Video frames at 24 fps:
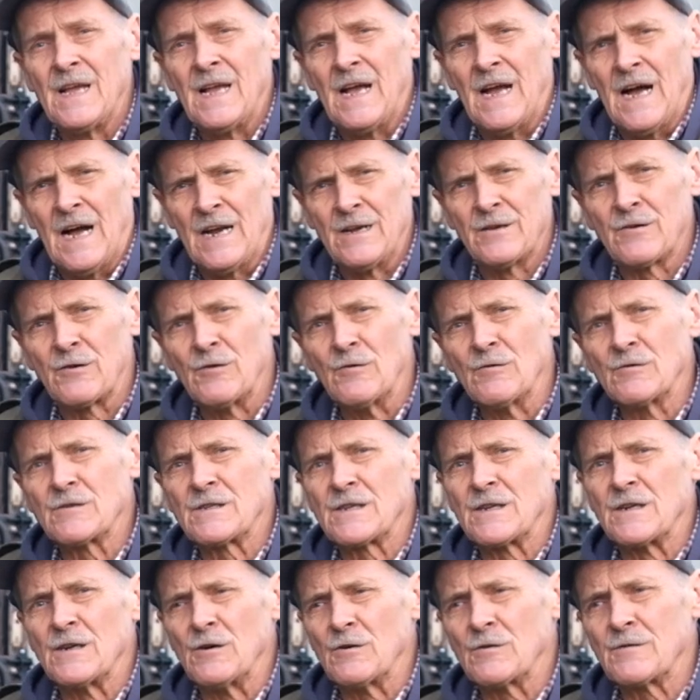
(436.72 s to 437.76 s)
And of
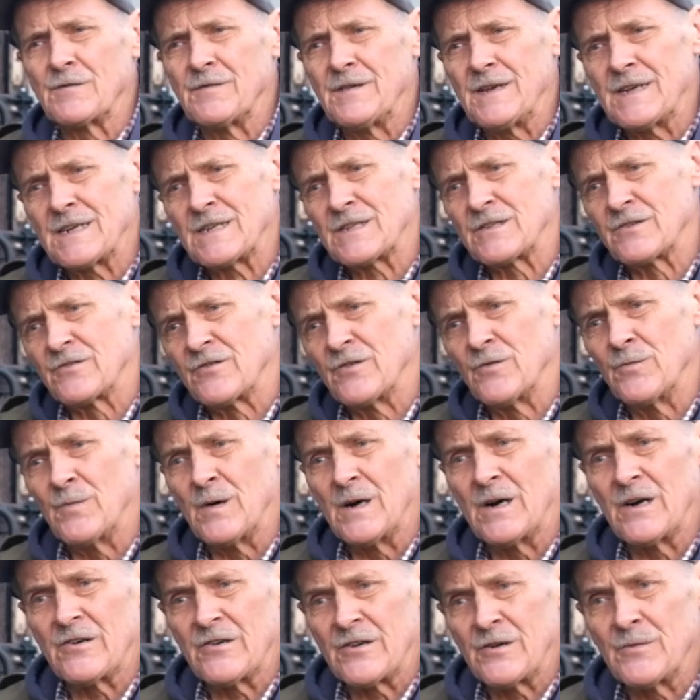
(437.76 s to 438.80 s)
course, a lot of extra
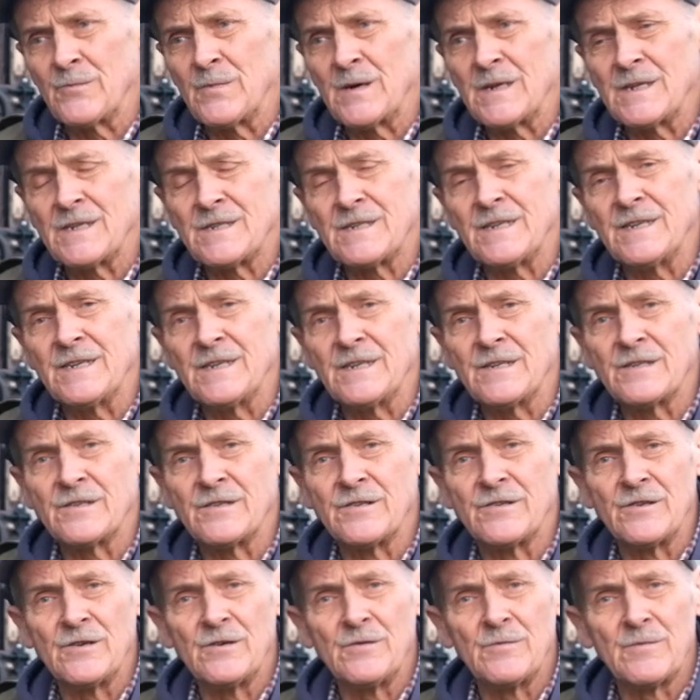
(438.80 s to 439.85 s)
wiring went in
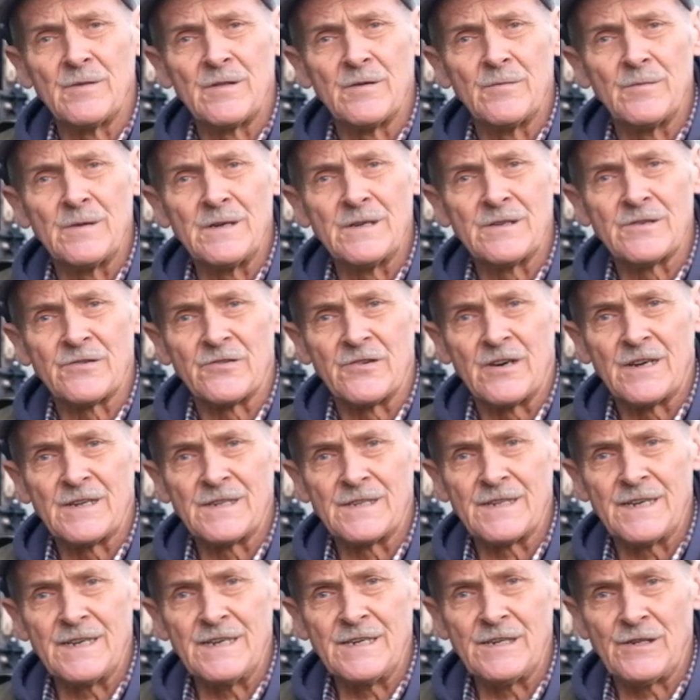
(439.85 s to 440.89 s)
to do with the
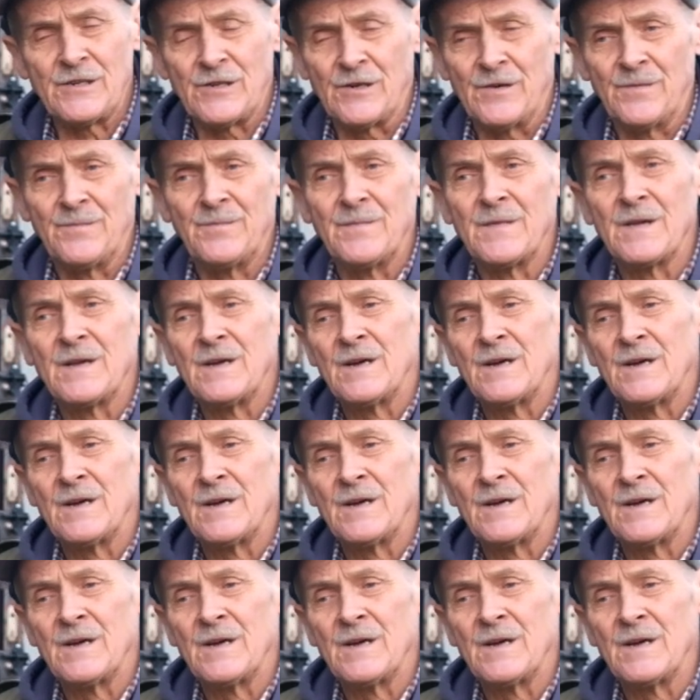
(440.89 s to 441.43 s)
winterization.